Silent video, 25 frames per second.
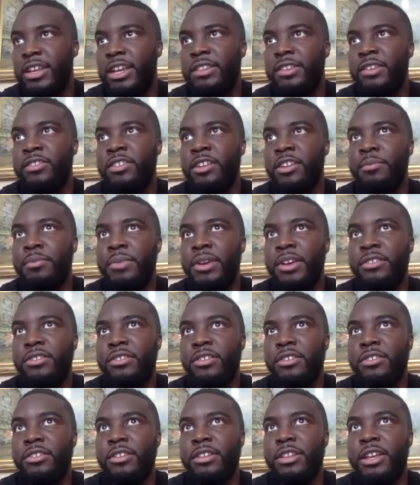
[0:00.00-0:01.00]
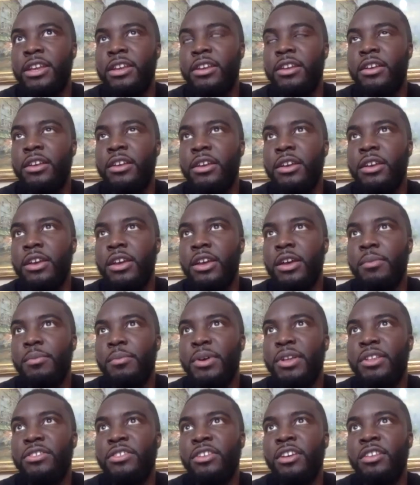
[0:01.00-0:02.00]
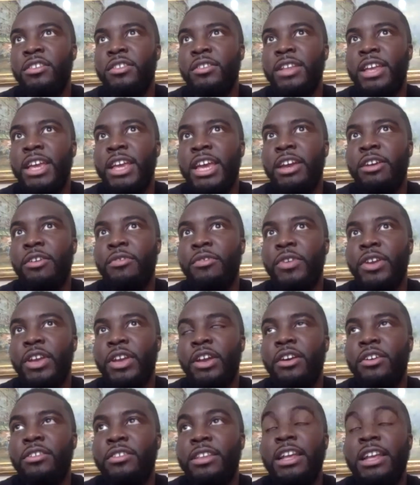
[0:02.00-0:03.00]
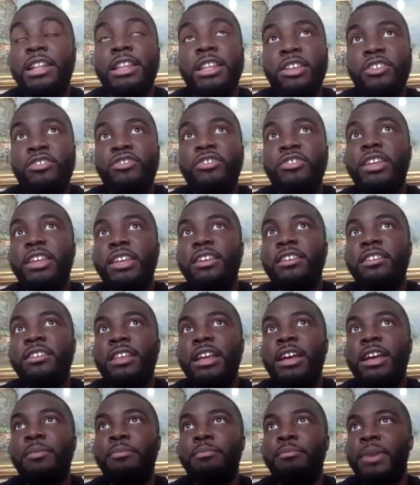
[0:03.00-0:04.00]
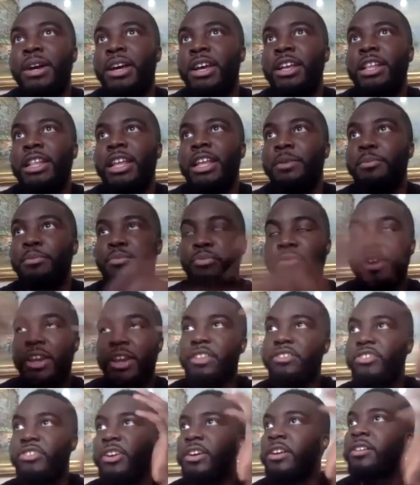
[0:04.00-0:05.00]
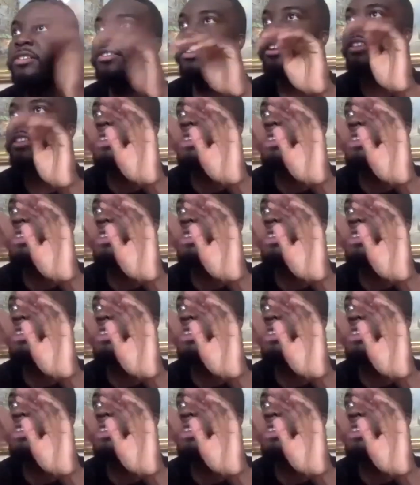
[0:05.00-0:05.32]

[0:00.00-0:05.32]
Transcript: they've done mixes and like. But in terms of like everything else, like literally is like my like brainchild, and then